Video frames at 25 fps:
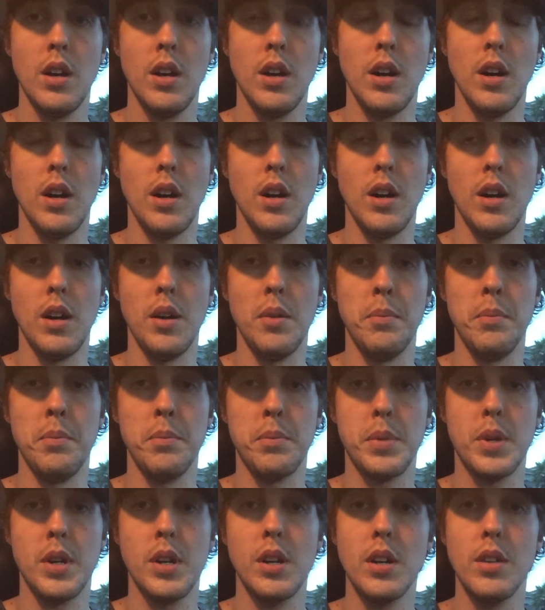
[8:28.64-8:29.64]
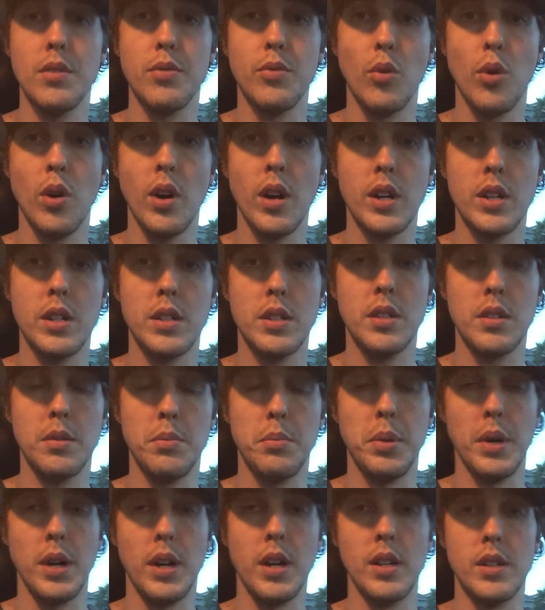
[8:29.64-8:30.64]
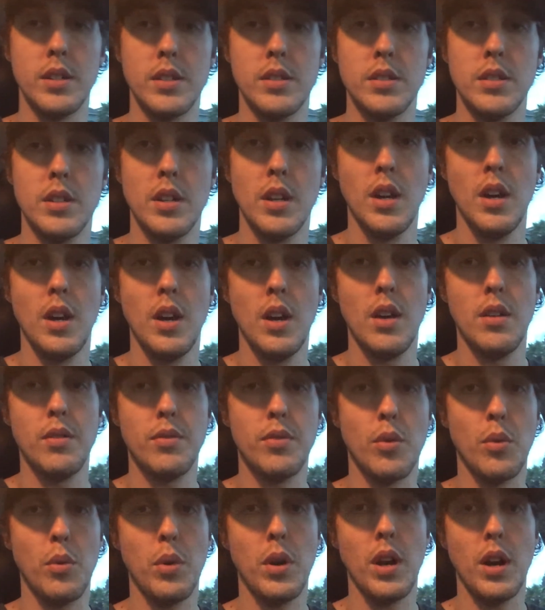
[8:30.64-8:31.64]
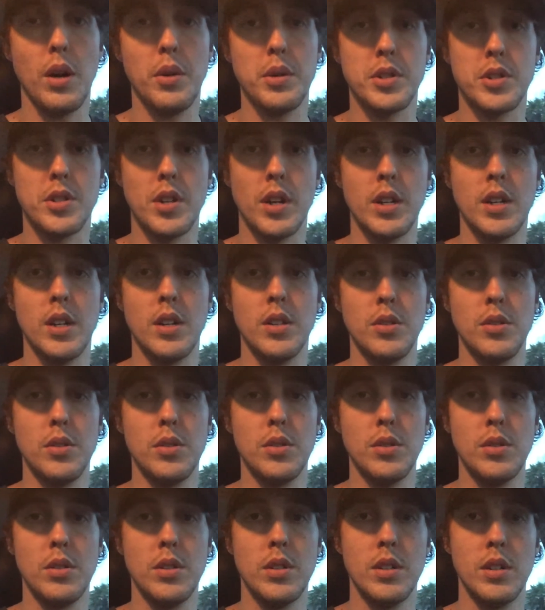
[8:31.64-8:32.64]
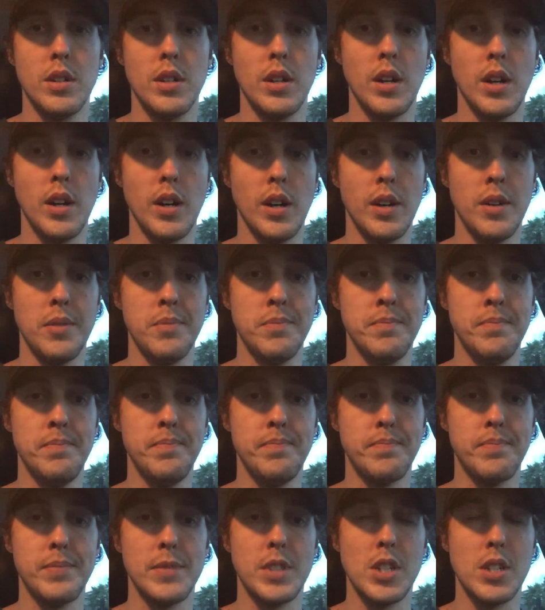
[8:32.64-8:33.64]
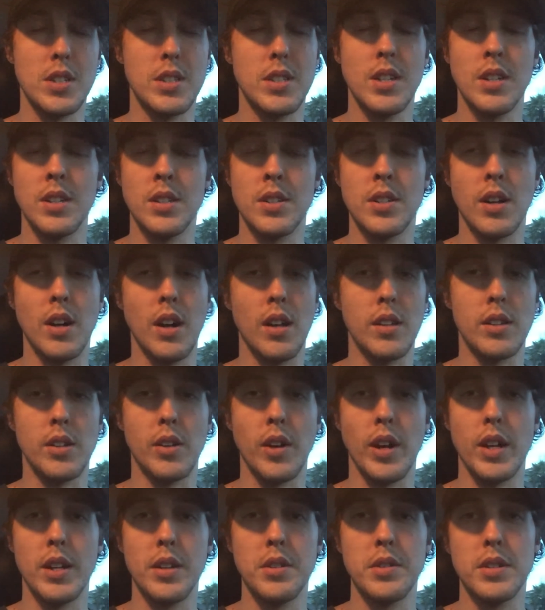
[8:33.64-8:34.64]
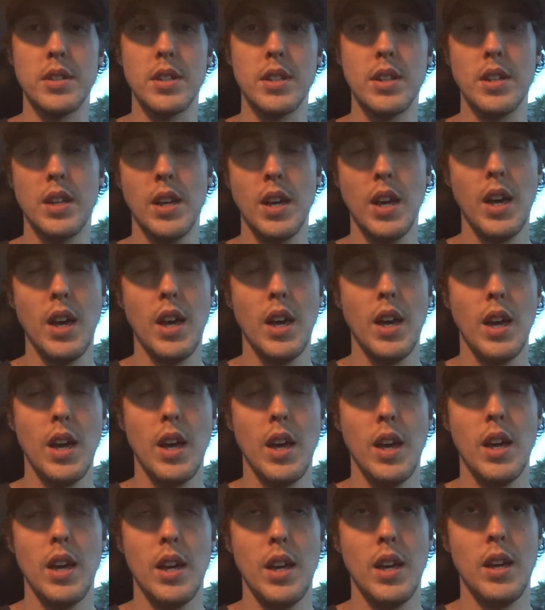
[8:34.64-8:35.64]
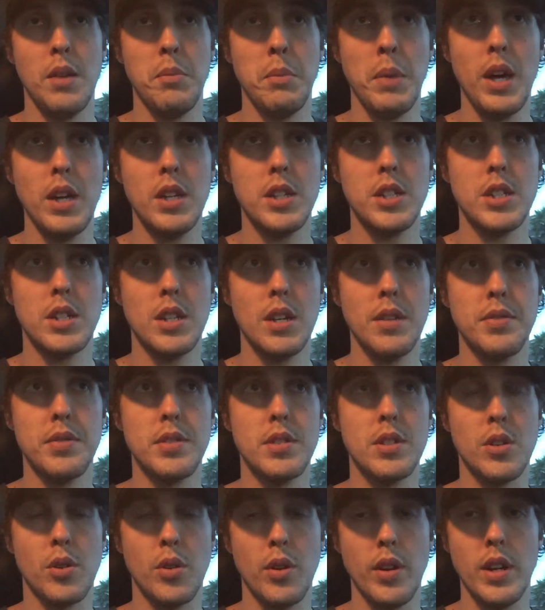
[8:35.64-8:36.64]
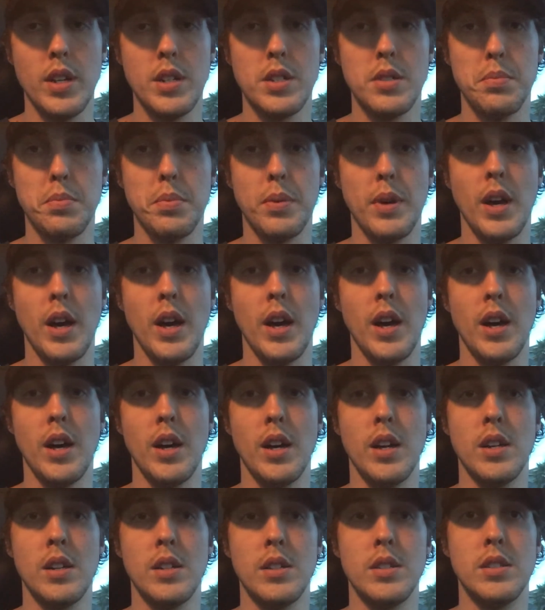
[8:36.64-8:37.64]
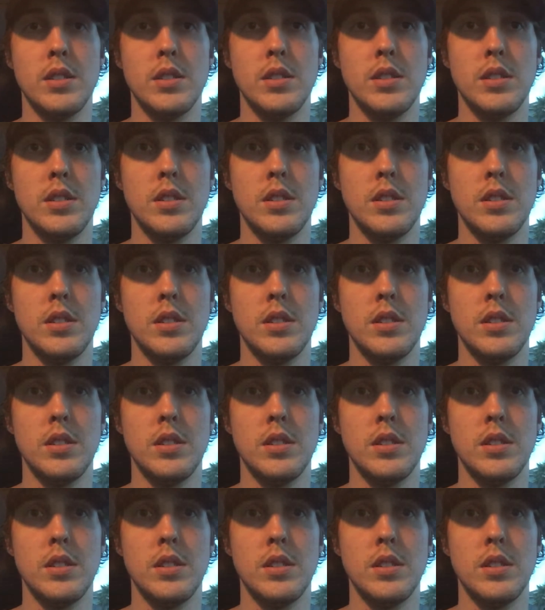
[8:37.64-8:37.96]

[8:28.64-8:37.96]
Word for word: um, could have worked. But for what I was trying to do, um, just didn't turn out the great. It, was, it made shifts crisp and